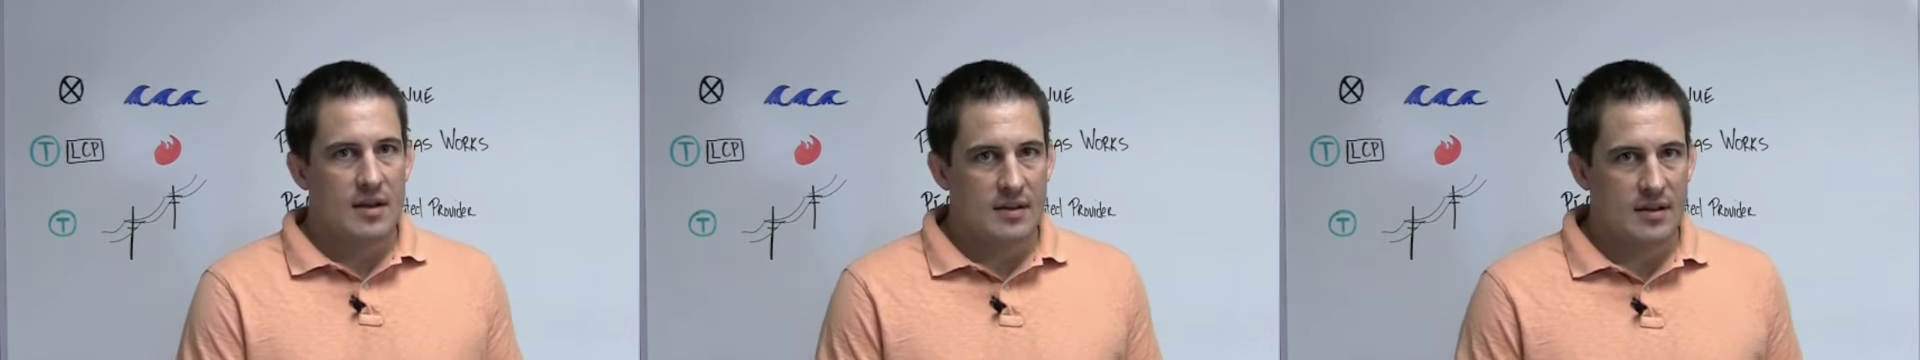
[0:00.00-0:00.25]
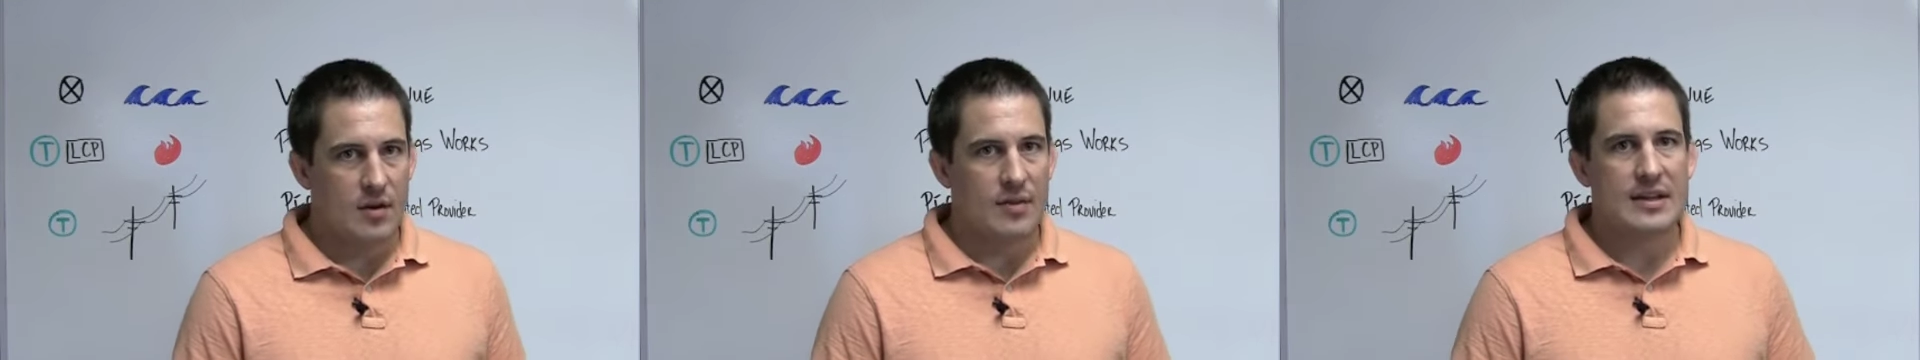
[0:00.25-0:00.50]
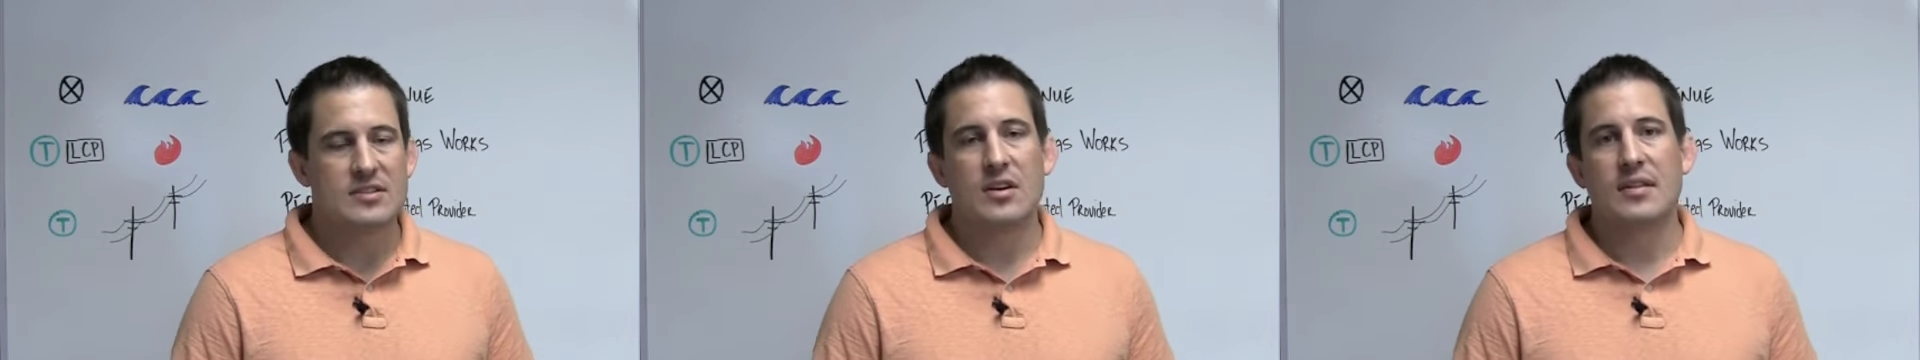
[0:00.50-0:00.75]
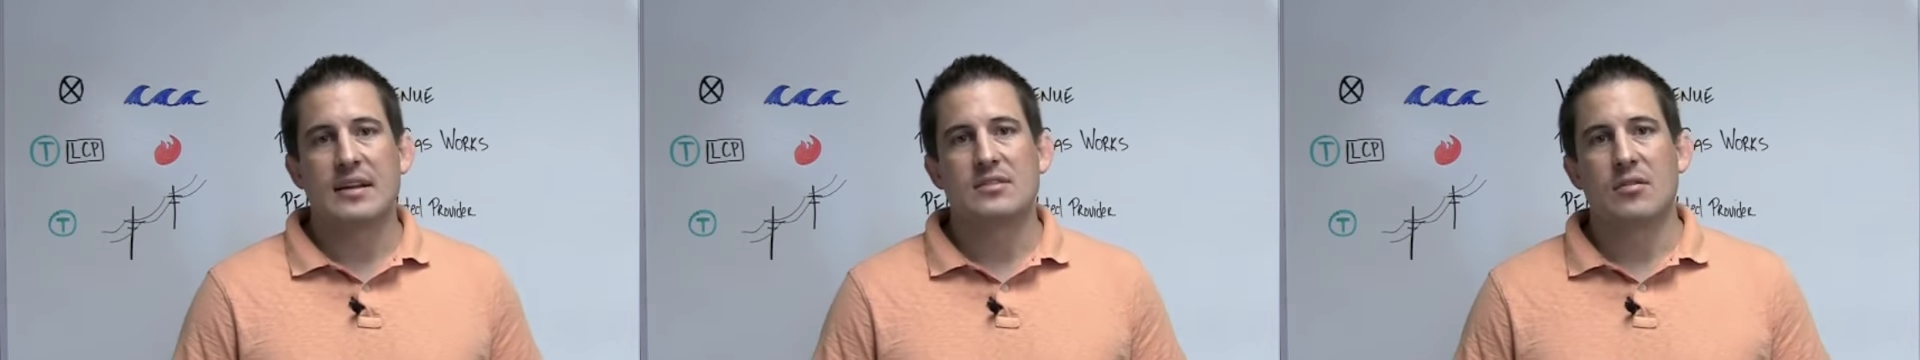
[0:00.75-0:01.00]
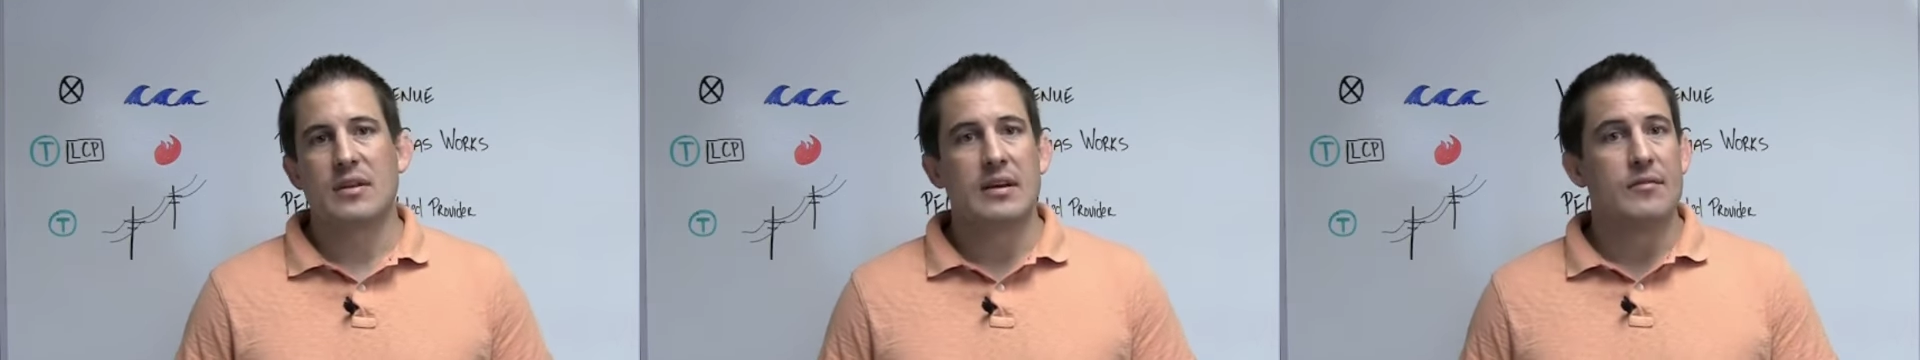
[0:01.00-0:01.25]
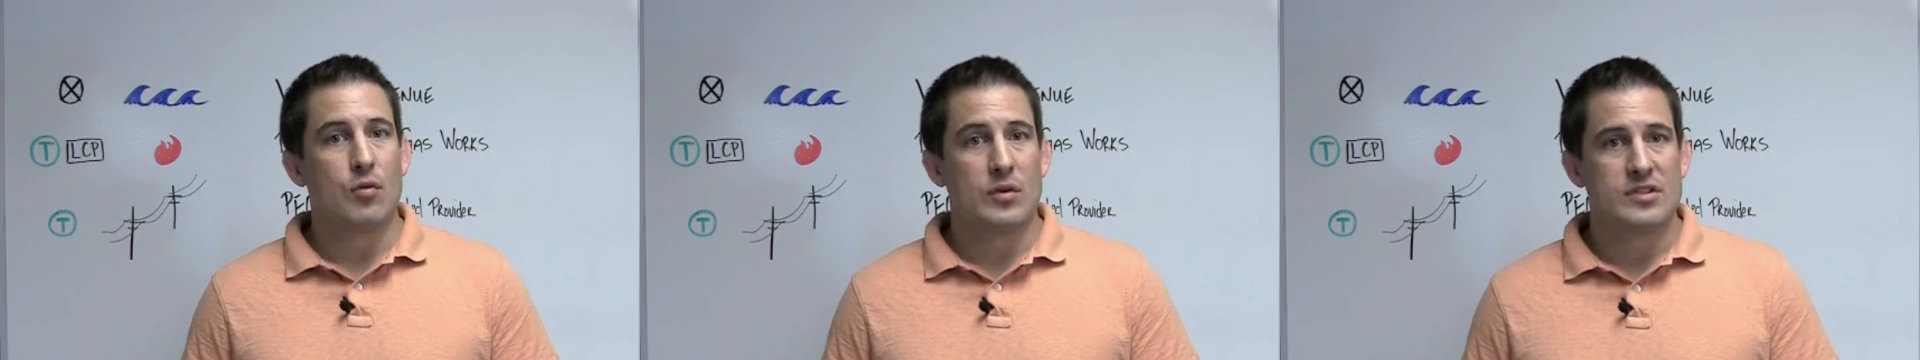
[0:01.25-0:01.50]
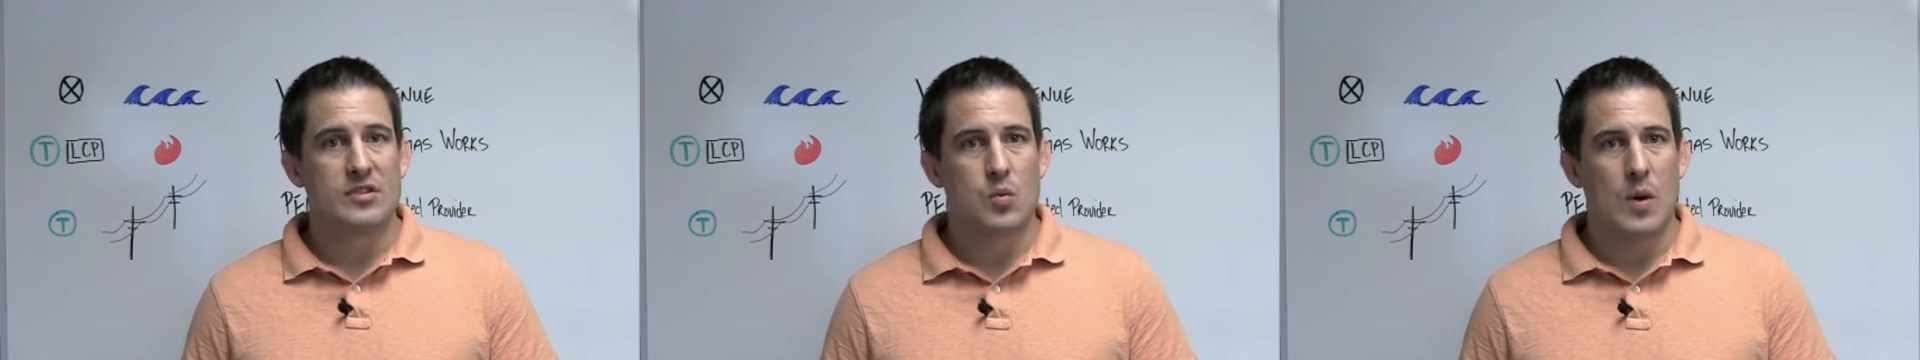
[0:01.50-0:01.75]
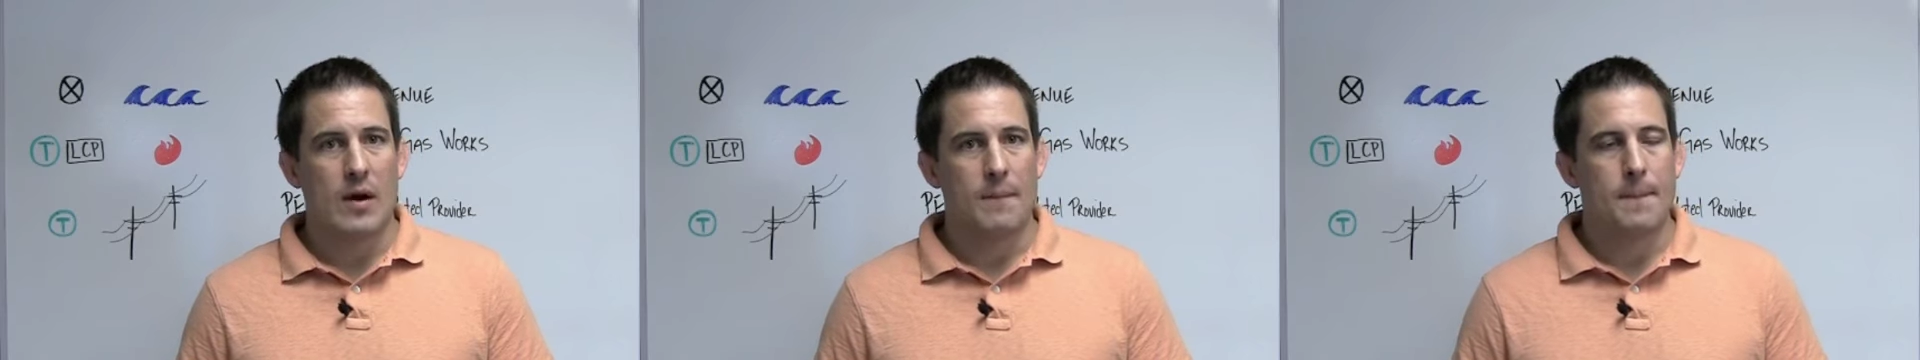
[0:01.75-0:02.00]
that's on the invoice as
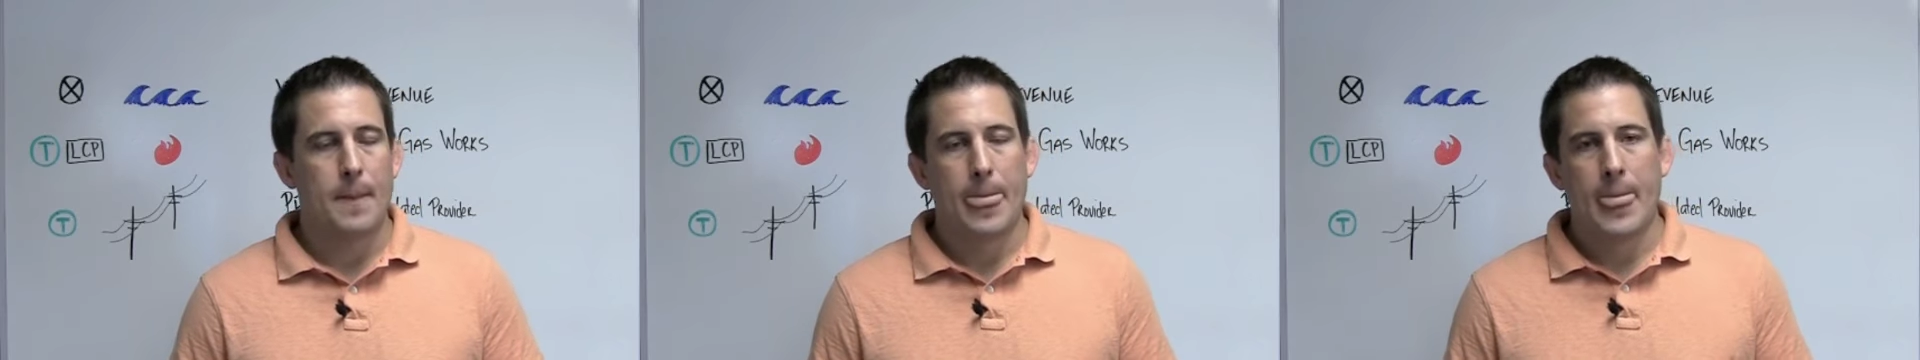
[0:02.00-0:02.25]
well.